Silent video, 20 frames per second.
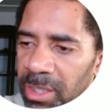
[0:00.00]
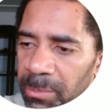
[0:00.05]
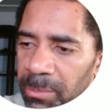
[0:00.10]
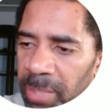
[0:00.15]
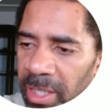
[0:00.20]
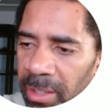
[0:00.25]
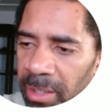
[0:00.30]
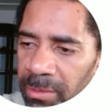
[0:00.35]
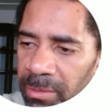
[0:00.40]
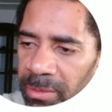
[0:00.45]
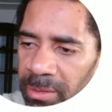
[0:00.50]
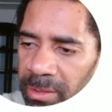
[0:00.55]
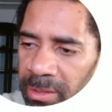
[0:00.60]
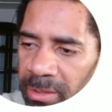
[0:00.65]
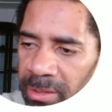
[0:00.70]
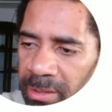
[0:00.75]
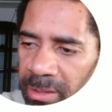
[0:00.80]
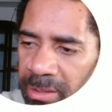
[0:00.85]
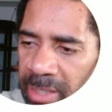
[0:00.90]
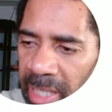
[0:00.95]
about
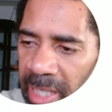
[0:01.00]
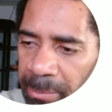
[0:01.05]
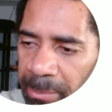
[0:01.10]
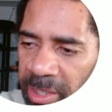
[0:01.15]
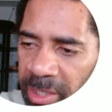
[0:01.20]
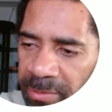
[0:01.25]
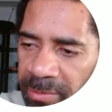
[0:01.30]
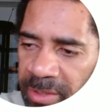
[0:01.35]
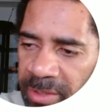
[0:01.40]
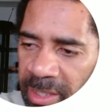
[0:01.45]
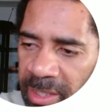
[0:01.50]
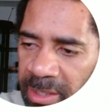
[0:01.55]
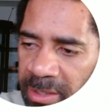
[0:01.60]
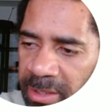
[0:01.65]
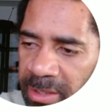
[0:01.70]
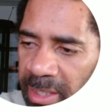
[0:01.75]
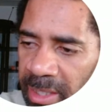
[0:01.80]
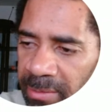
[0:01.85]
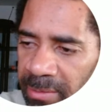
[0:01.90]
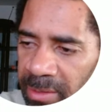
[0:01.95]
the topic of day
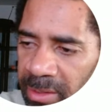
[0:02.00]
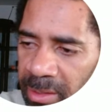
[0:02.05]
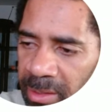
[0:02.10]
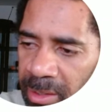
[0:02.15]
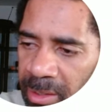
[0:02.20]
7,